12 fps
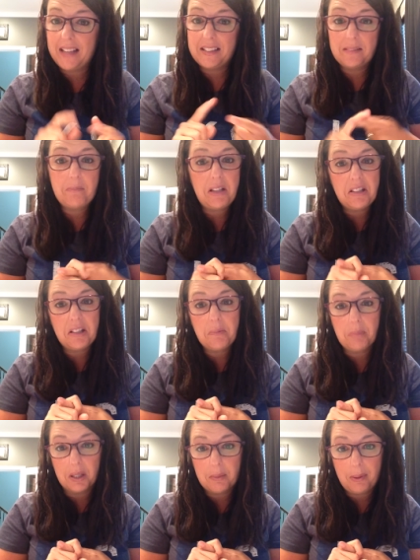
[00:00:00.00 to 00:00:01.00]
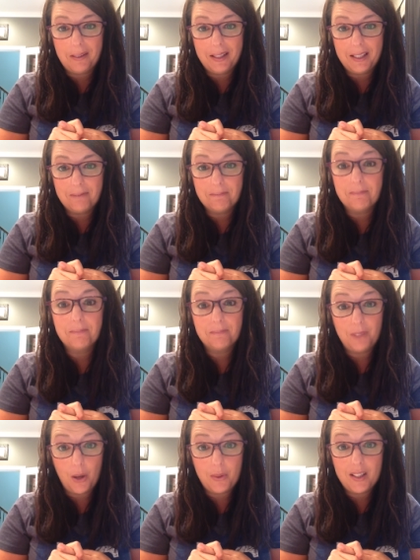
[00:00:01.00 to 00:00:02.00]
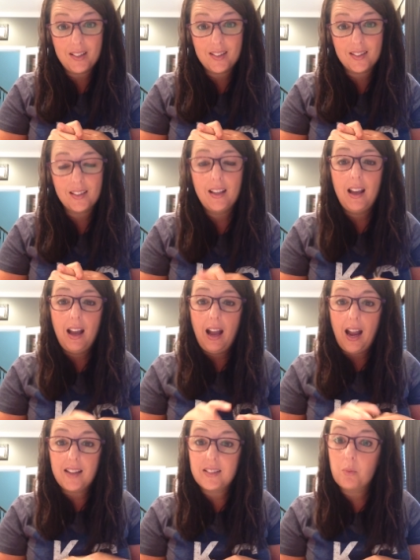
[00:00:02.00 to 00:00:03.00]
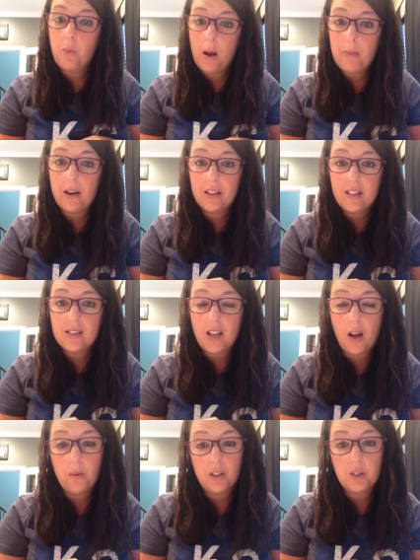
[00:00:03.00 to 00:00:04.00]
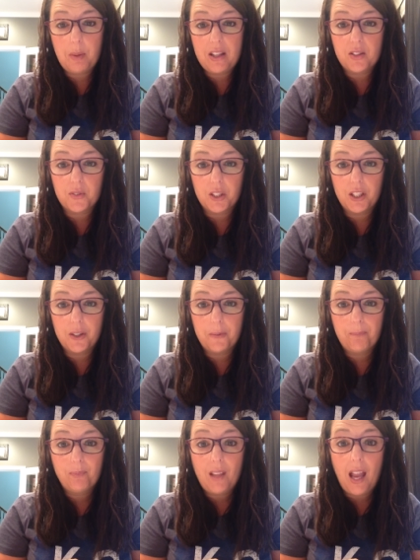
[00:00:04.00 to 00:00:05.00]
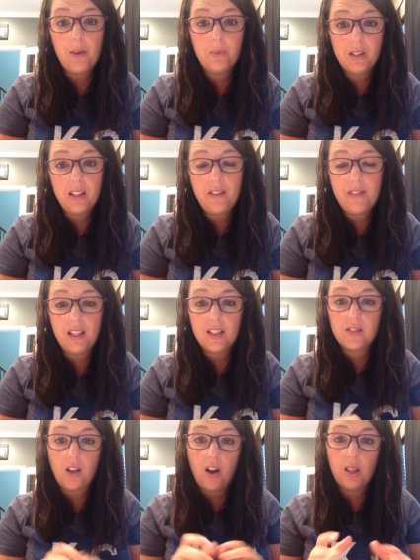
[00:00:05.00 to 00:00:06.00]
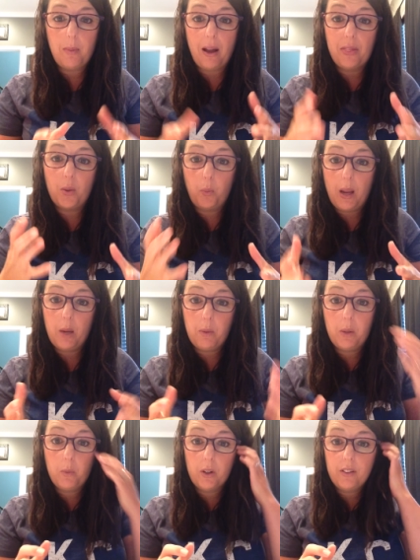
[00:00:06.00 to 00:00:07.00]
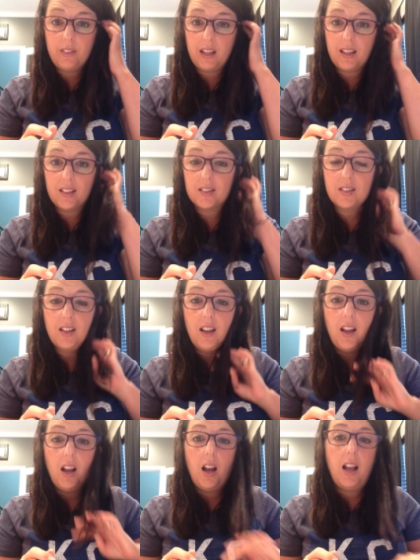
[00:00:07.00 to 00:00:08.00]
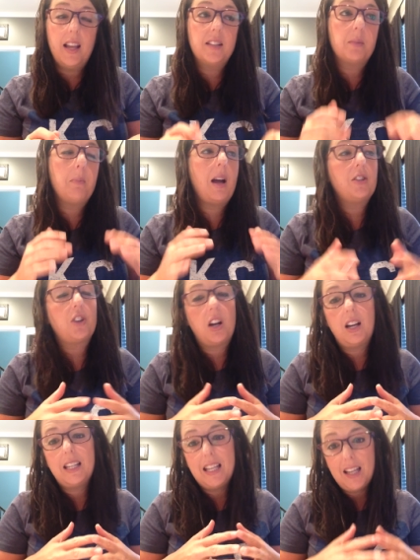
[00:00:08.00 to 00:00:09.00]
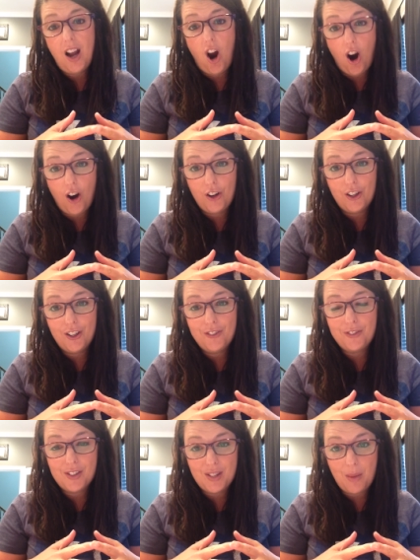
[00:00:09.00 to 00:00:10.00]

I didn't mention book a party. Notice I said what party style works best for you. I really think it's all about the way we word things it's much harder for